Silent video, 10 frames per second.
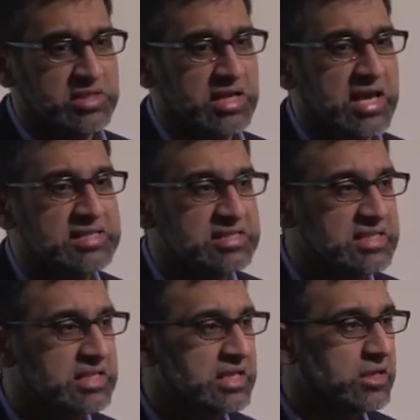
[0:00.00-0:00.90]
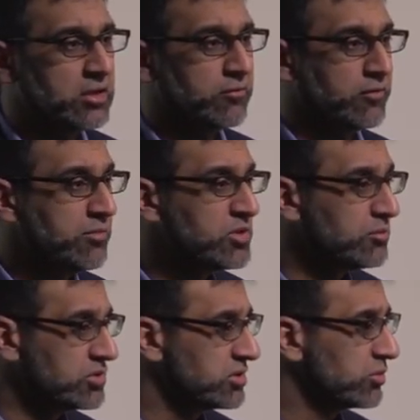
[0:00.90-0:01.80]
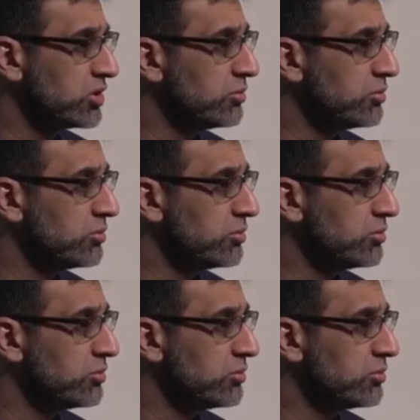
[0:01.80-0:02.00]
that I see here from the Muslim